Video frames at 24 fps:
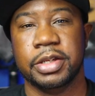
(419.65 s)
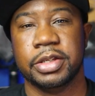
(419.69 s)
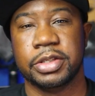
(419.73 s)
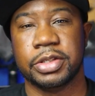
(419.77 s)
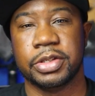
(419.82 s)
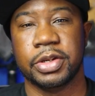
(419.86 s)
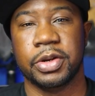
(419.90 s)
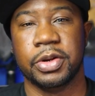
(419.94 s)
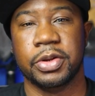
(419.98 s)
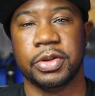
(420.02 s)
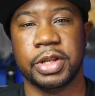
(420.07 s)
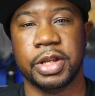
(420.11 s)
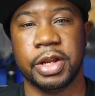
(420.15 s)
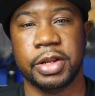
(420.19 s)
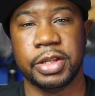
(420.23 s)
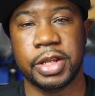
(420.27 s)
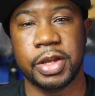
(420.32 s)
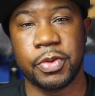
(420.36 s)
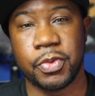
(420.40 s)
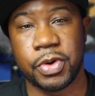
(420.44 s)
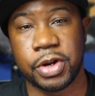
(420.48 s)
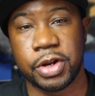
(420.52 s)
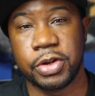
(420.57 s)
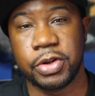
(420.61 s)
So
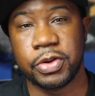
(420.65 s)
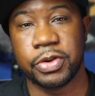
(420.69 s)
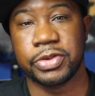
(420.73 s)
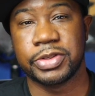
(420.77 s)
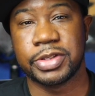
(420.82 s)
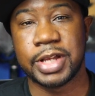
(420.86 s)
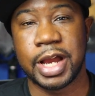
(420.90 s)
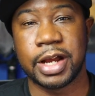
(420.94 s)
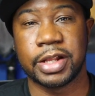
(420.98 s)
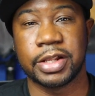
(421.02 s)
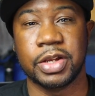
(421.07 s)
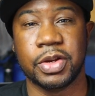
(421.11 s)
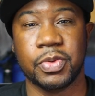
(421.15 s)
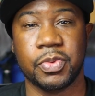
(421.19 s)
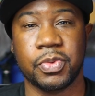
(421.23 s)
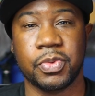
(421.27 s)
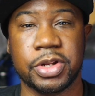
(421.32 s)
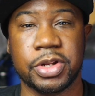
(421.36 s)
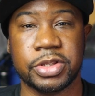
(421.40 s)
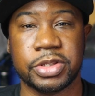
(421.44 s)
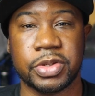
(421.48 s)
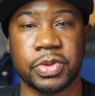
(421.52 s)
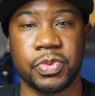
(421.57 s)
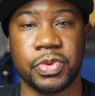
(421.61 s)
they want to know exactly
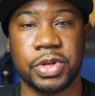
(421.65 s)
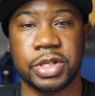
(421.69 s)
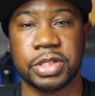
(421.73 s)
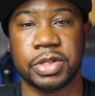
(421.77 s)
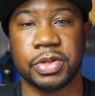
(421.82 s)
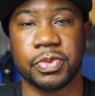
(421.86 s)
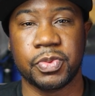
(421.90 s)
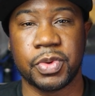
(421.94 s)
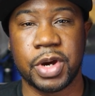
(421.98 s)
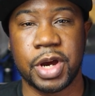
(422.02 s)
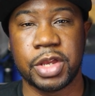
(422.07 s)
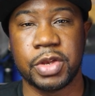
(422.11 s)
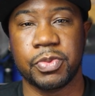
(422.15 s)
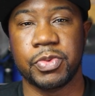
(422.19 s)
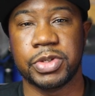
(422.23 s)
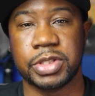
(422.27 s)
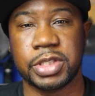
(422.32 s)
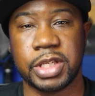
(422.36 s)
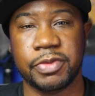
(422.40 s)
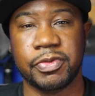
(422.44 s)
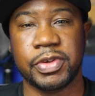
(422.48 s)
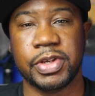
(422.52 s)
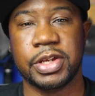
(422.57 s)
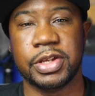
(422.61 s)
is the reason why you're
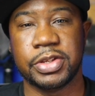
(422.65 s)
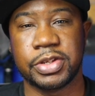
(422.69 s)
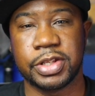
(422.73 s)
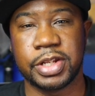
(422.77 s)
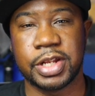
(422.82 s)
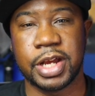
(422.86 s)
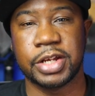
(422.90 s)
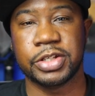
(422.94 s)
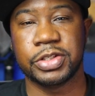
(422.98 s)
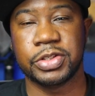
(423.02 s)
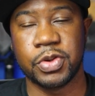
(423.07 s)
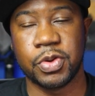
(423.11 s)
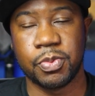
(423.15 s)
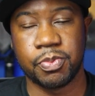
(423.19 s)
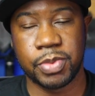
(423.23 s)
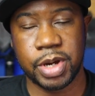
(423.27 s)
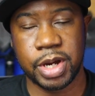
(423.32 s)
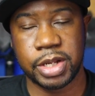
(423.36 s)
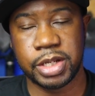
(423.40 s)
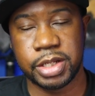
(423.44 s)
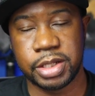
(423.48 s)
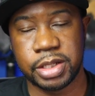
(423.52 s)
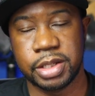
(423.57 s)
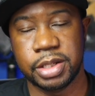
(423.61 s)
receiving international
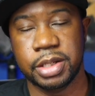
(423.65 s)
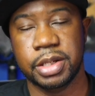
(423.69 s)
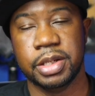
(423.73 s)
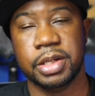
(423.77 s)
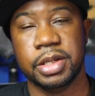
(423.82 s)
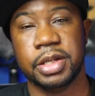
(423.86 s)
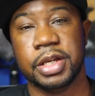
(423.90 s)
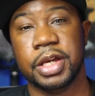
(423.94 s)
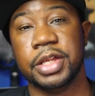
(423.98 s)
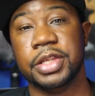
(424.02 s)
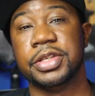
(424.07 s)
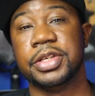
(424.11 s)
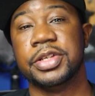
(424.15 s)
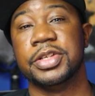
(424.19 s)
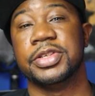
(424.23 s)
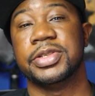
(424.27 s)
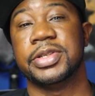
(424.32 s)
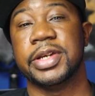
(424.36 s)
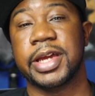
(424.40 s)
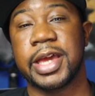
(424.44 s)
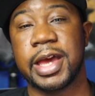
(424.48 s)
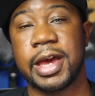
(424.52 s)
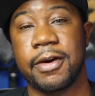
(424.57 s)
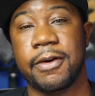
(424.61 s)
money into
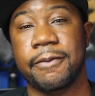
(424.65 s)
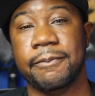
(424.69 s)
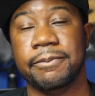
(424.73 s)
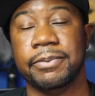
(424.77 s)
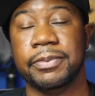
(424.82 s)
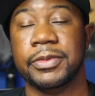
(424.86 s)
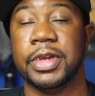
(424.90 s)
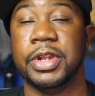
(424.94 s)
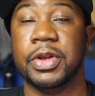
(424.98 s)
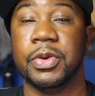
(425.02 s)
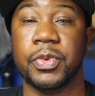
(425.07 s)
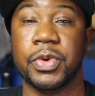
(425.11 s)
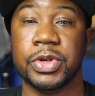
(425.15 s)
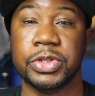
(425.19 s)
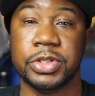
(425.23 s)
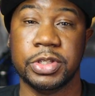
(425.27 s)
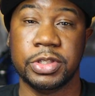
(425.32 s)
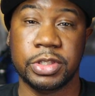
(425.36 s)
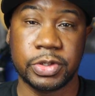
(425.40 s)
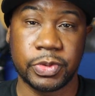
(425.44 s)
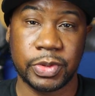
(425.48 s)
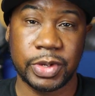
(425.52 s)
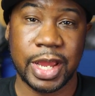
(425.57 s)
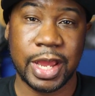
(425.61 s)
this account. And then once
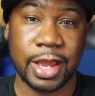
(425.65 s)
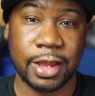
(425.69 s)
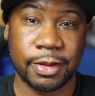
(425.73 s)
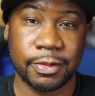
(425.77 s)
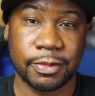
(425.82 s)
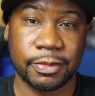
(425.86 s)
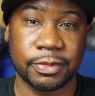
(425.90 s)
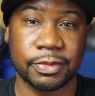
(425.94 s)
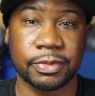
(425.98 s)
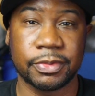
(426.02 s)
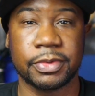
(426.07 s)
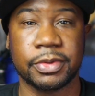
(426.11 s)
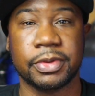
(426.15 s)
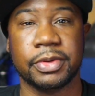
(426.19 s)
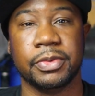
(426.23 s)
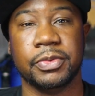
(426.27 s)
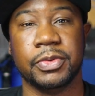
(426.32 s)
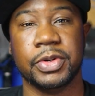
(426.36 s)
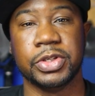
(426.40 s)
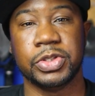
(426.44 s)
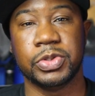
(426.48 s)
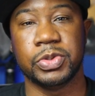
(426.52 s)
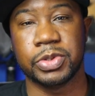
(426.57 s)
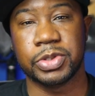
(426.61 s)
you do that,
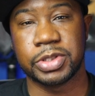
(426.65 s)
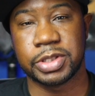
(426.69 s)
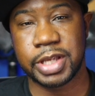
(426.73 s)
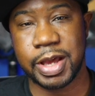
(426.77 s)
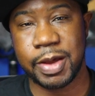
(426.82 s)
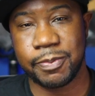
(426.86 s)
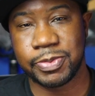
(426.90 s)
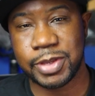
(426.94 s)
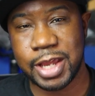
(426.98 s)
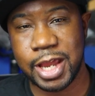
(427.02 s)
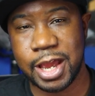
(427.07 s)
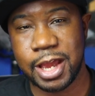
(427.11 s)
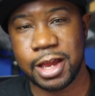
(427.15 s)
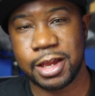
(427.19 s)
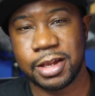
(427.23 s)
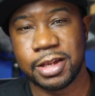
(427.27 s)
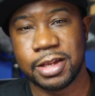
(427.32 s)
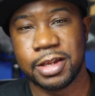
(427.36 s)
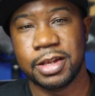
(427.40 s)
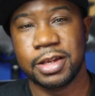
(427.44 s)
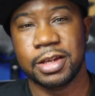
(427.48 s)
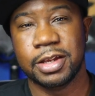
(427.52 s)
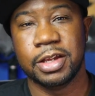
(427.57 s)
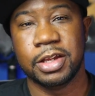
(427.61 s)
once you accept that,
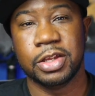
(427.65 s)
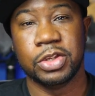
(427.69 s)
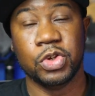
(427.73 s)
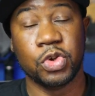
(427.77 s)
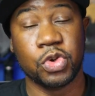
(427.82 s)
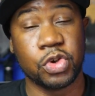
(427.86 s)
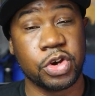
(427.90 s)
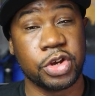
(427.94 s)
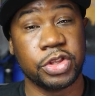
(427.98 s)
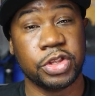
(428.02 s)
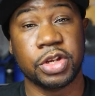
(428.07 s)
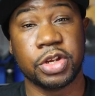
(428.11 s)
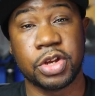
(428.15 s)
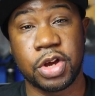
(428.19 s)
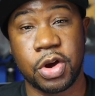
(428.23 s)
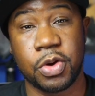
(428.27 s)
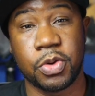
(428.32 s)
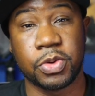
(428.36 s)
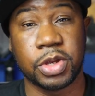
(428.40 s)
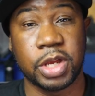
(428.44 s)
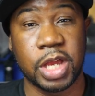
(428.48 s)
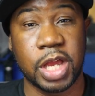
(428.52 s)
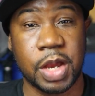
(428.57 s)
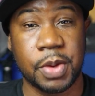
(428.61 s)
you're good to
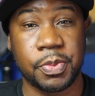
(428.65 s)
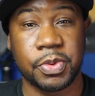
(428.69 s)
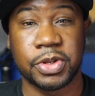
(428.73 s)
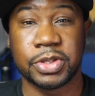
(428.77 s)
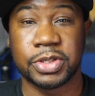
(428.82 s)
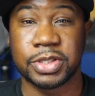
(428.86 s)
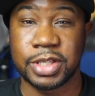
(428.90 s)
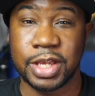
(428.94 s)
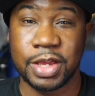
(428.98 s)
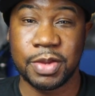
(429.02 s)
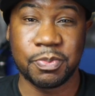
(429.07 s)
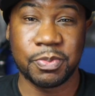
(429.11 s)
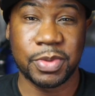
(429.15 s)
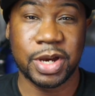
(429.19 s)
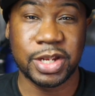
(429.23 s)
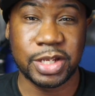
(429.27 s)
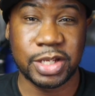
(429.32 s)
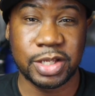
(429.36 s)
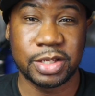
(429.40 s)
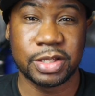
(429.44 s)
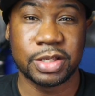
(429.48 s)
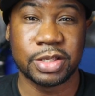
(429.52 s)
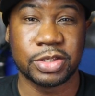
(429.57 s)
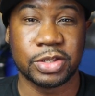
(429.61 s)
go. You're able to send
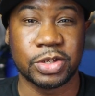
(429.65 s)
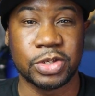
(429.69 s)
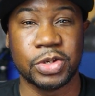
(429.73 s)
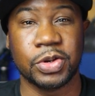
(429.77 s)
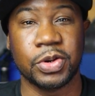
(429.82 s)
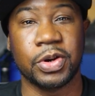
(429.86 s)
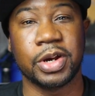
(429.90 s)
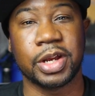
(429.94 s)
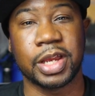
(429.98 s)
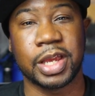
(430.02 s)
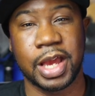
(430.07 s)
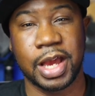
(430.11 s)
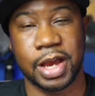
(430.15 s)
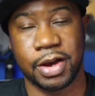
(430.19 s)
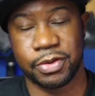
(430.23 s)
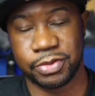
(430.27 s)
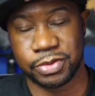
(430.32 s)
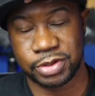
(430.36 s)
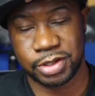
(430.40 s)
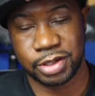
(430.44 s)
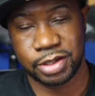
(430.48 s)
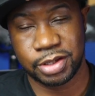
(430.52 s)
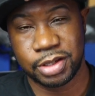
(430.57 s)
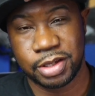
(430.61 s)
money to your
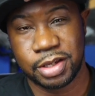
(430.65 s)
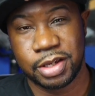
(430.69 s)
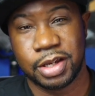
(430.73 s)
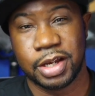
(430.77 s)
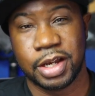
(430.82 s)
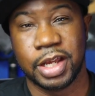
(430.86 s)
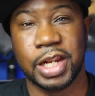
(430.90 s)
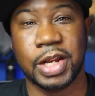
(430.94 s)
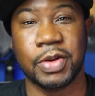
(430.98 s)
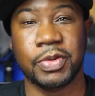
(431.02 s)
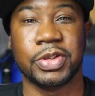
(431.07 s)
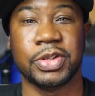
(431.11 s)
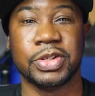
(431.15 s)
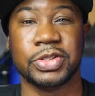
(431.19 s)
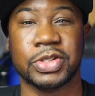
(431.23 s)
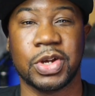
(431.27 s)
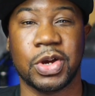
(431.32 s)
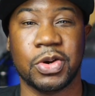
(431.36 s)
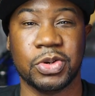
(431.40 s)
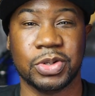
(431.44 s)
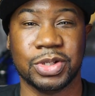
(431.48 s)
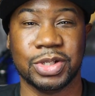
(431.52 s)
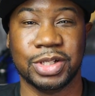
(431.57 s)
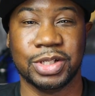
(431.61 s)
account and everything's
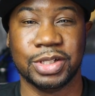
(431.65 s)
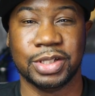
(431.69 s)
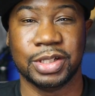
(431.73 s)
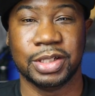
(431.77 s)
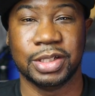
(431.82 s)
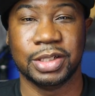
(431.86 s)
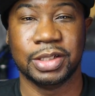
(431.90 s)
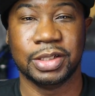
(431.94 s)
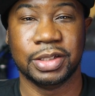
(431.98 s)
all good.